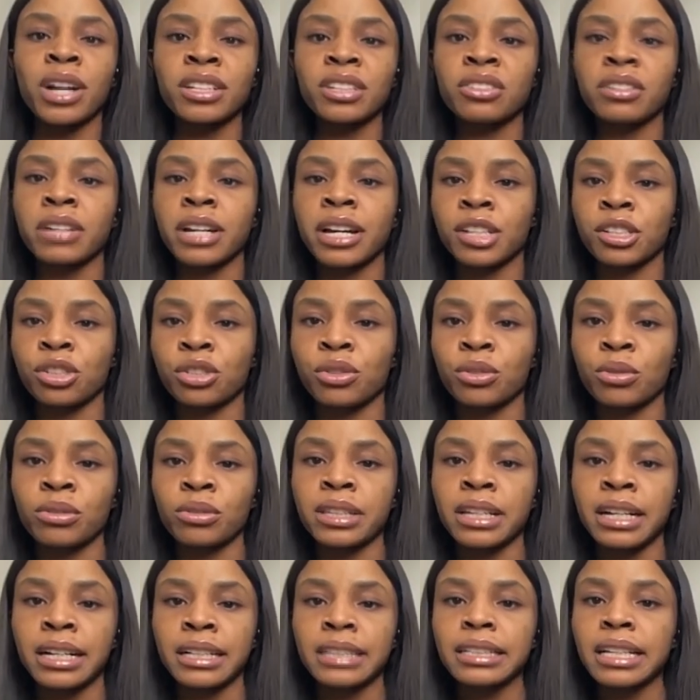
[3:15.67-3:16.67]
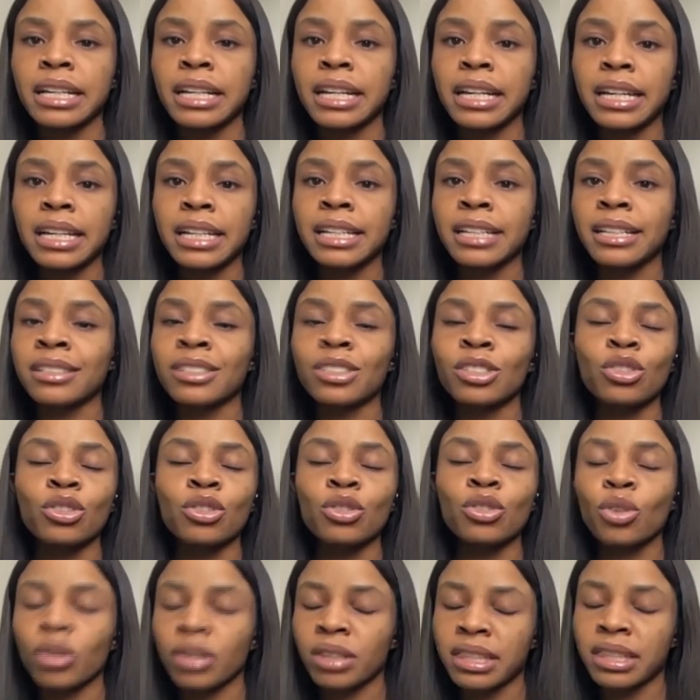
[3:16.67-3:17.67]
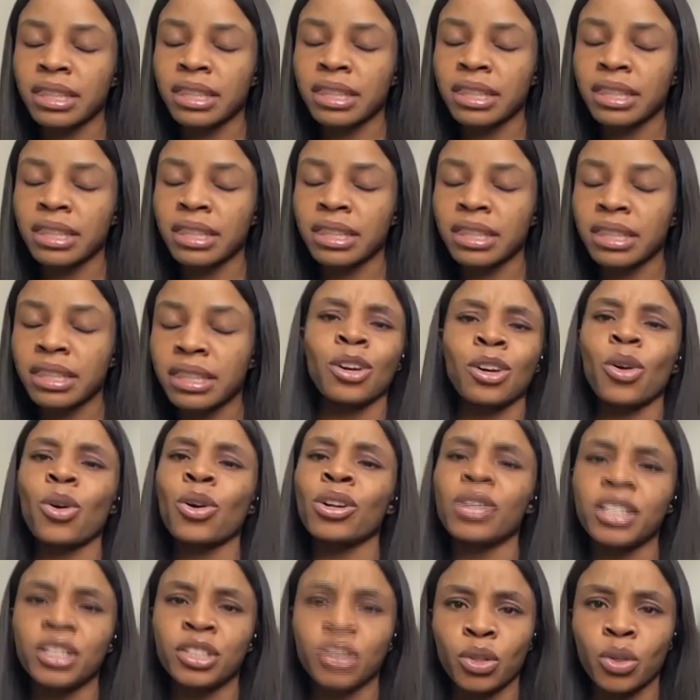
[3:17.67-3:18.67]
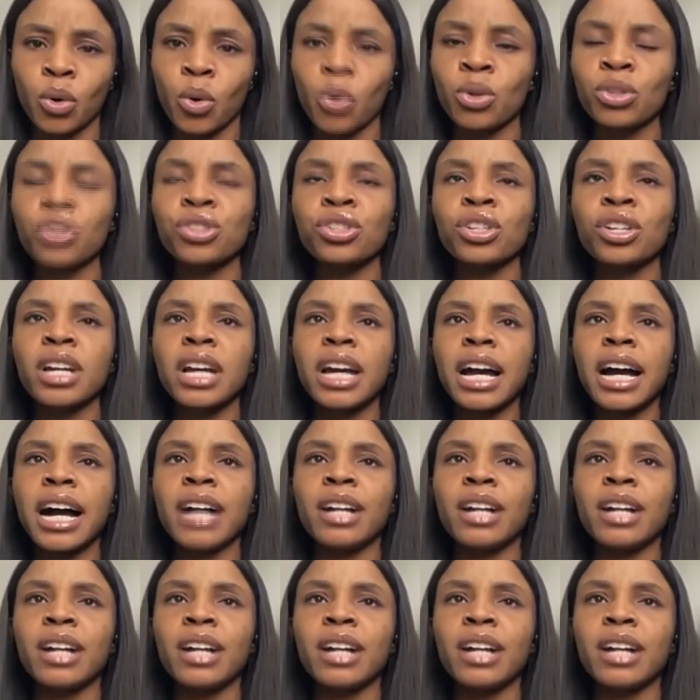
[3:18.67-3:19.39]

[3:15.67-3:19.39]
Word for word: Waldrum has showed that he's not there. He's a college coach.